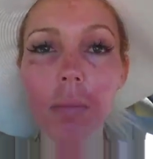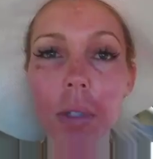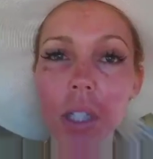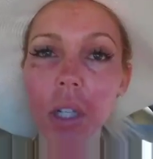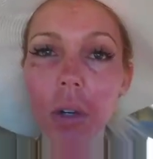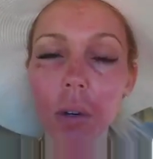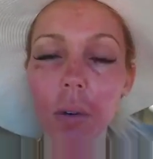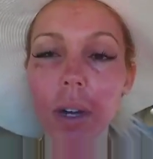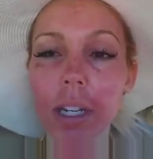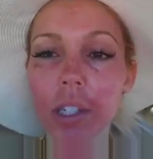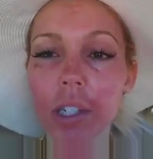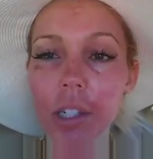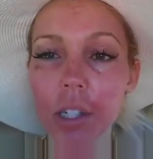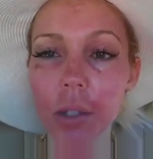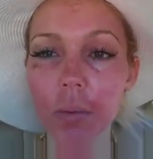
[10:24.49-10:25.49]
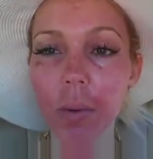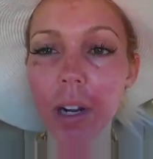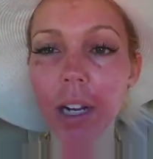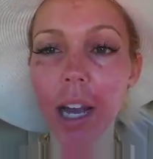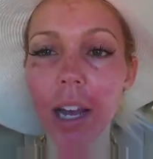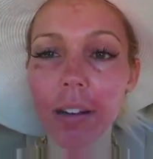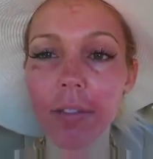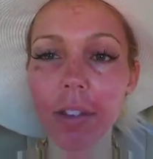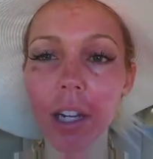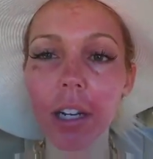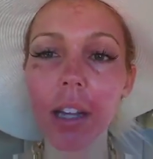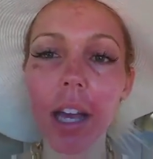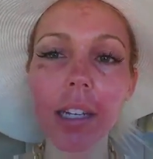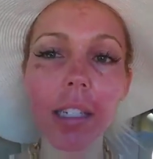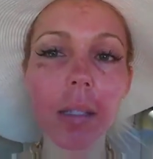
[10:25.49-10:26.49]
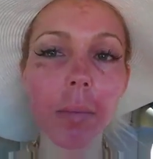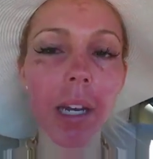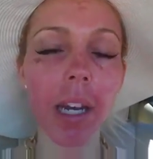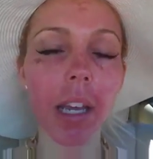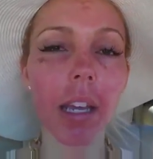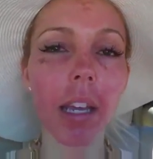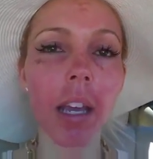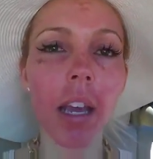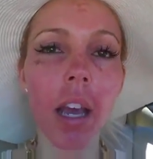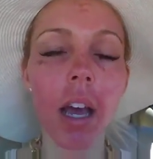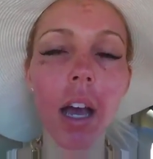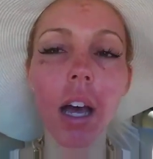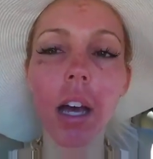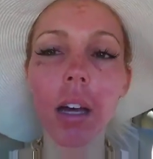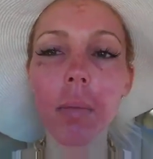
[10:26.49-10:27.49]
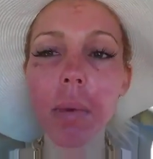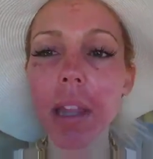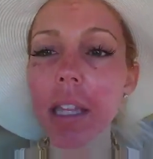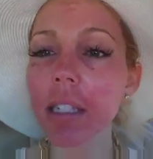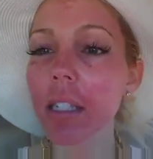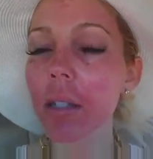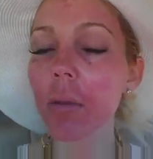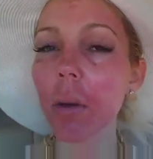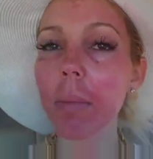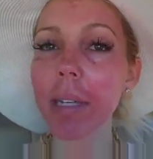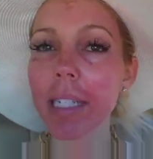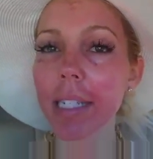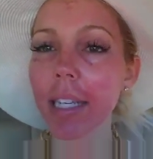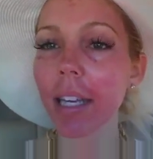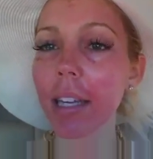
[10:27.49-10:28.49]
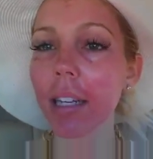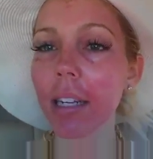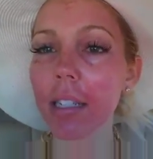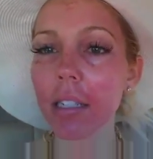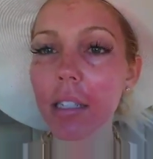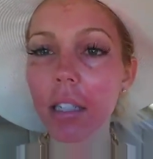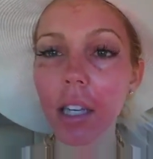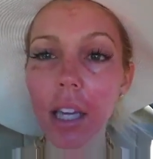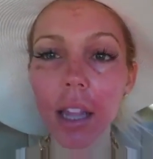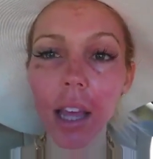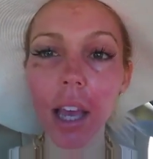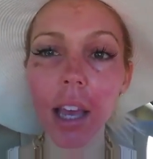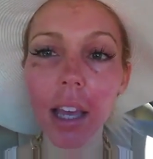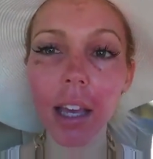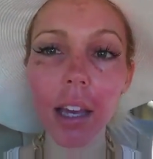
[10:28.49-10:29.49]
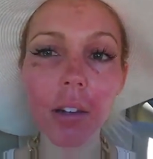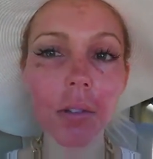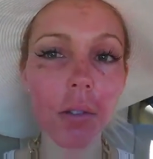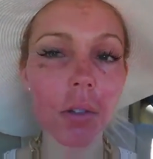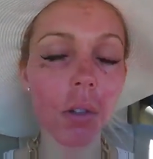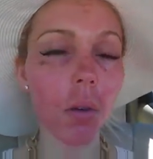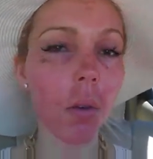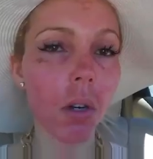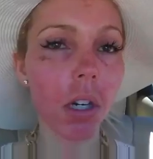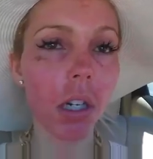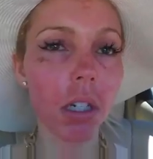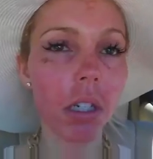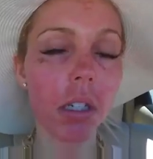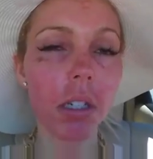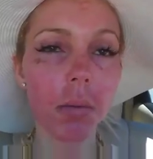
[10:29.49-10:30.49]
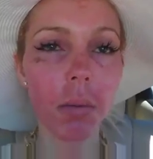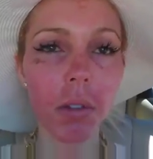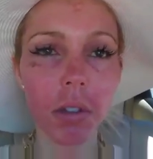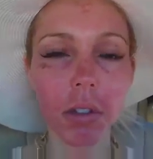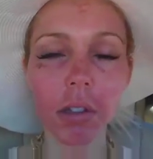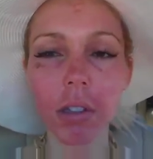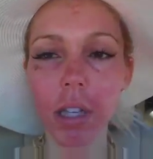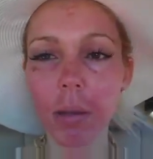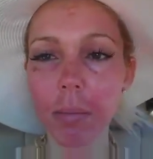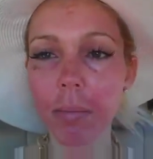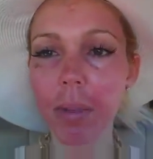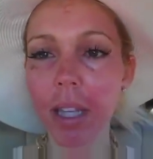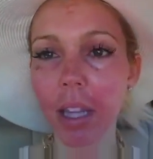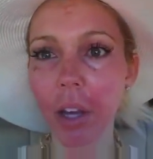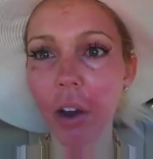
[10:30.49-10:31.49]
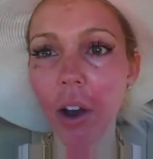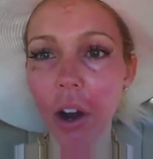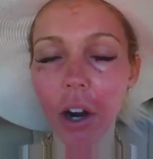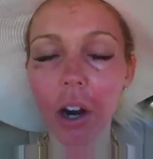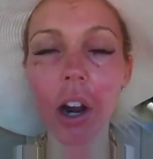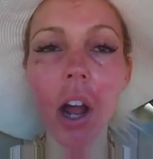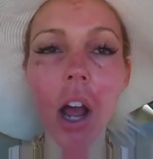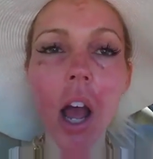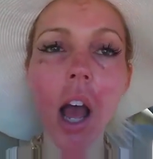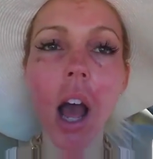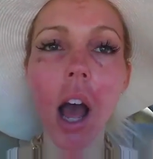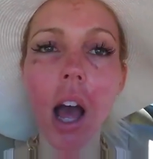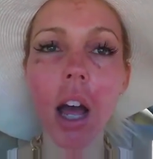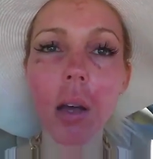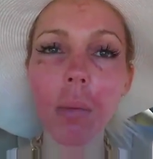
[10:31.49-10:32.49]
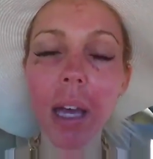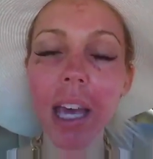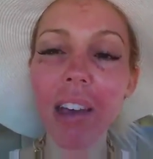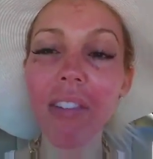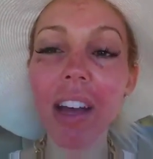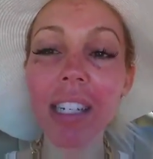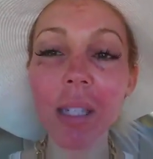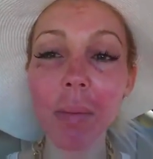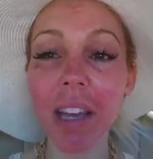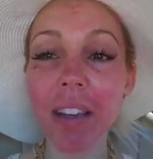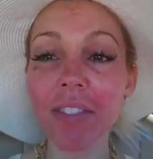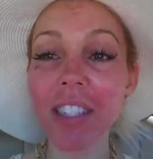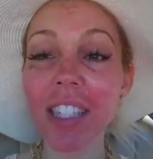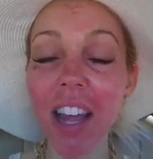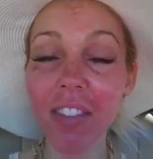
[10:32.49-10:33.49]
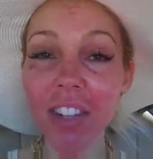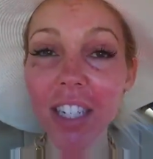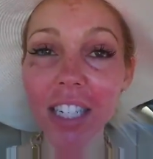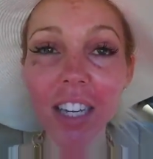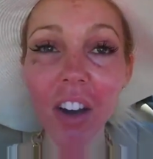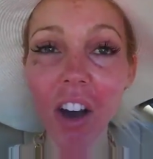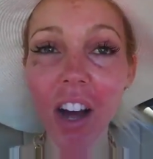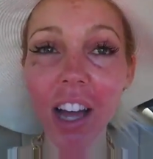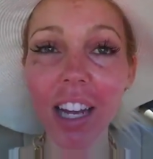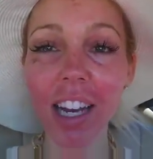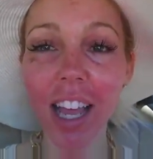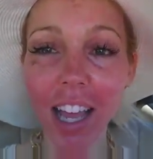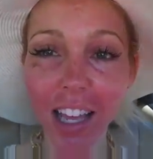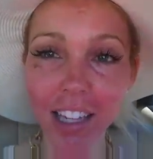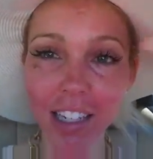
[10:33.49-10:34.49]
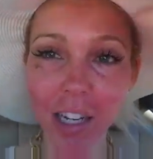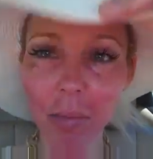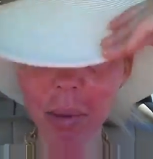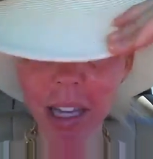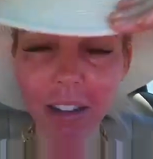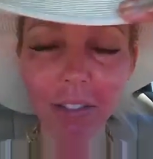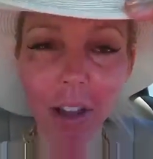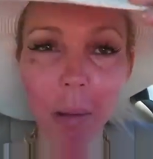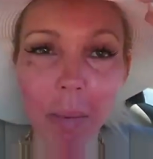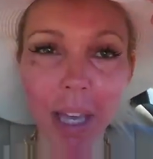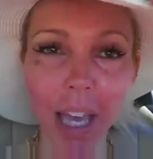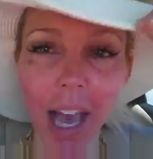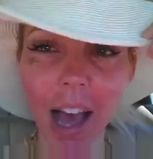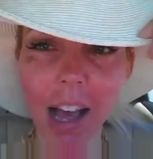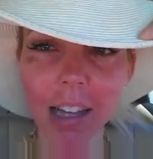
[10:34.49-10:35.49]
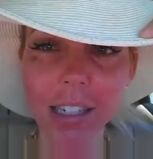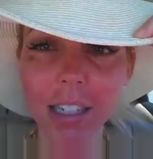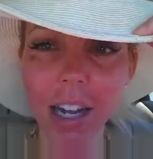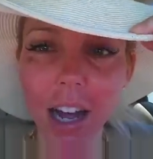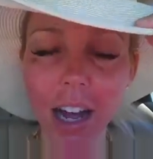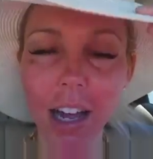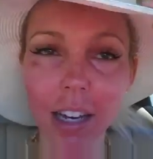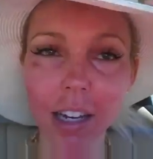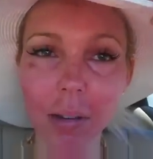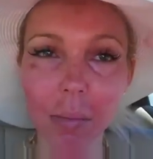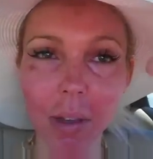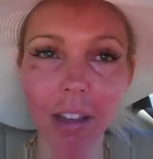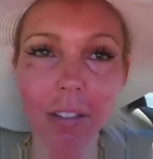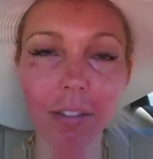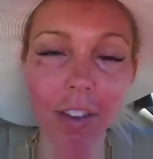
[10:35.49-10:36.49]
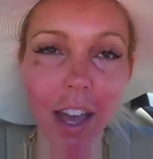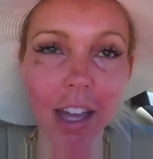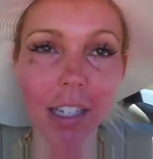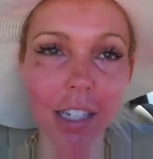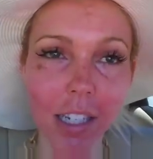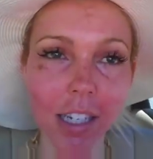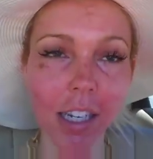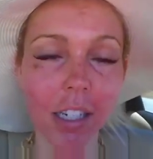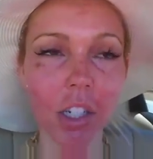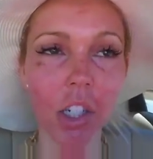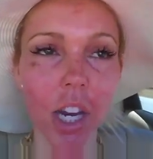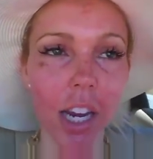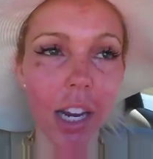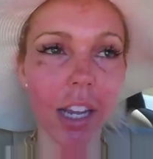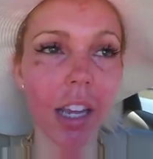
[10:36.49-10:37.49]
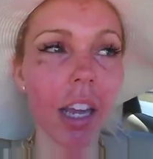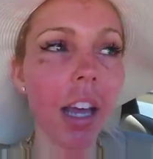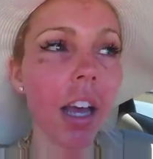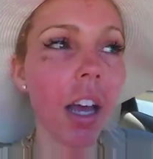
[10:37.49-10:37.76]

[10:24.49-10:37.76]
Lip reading: so I just ran out of there last minute. But this is what my skin is looking like outdoors. Well, I'm in the car. I have SPF 70 on and a big floppy hat to hide my face and shade it